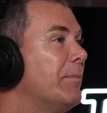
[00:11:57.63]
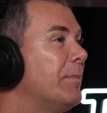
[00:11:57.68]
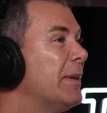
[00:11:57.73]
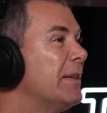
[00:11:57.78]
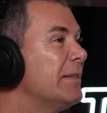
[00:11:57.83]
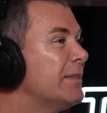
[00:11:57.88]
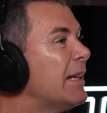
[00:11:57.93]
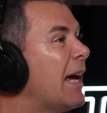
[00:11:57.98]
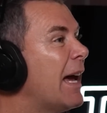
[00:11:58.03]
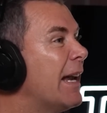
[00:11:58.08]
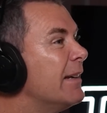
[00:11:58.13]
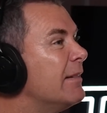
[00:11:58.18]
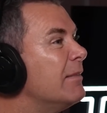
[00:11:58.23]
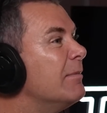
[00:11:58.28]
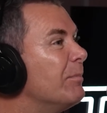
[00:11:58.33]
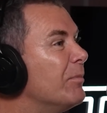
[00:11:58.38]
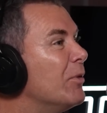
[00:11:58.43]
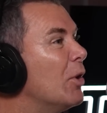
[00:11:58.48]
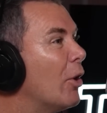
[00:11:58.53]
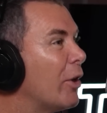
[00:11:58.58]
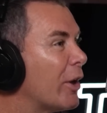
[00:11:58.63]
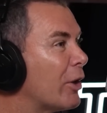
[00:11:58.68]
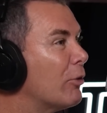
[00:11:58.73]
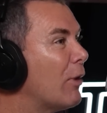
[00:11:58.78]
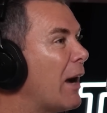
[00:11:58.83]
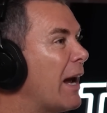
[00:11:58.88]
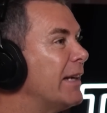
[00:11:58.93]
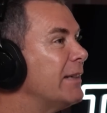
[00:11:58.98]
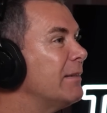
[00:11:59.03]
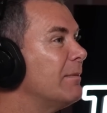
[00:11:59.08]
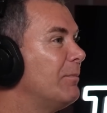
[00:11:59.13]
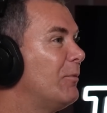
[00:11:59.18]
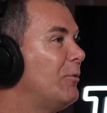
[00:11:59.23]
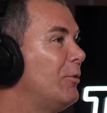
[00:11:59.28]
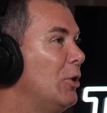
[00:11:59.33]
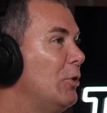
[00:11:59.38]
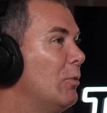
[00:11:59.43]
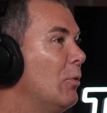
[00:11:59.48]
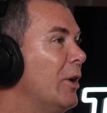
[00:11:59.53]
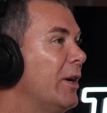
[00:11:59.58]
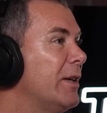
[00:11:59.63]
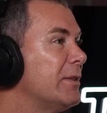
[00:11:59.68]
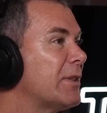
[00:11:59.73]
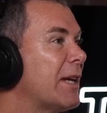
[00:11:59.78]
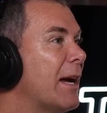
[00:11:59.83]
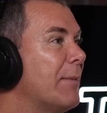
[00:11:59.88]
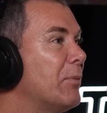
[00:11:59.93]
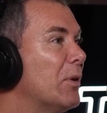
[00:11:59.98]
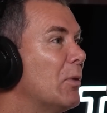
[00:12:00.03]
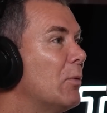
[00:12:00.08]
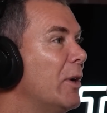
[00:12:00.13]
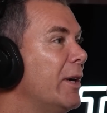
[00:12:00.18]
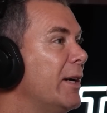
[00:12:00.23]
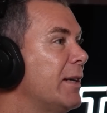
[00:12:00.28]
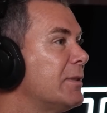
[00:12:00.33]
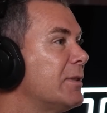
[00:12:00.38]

but has had not a great couple of weeks.